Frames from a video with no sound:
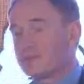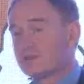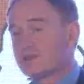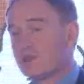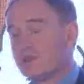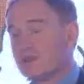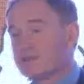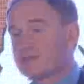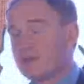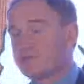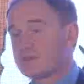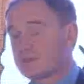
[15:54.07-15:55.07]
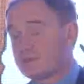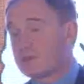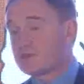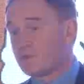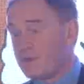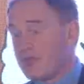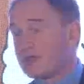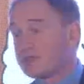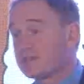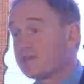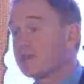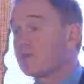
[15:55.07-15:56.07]
So in terms of special
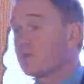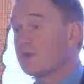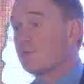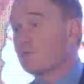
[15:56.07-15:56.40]
plans, I think we